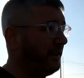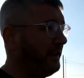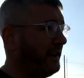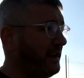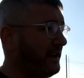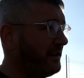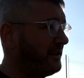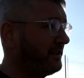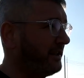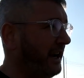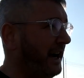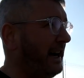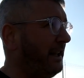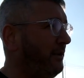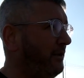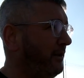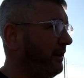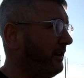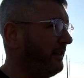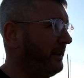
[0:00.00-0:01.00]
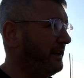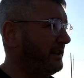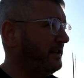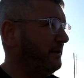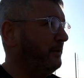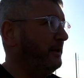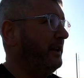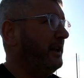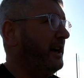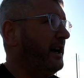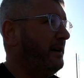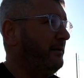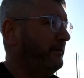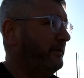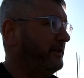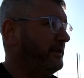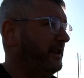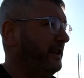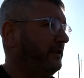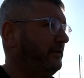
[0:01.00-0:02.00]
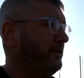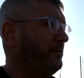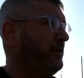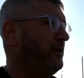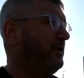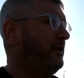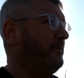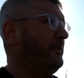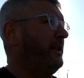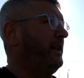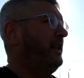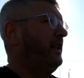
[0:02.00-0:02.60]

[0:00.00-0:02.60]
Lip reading: of things, catalogue of things that wouldn't have happened for Celtic Football Club.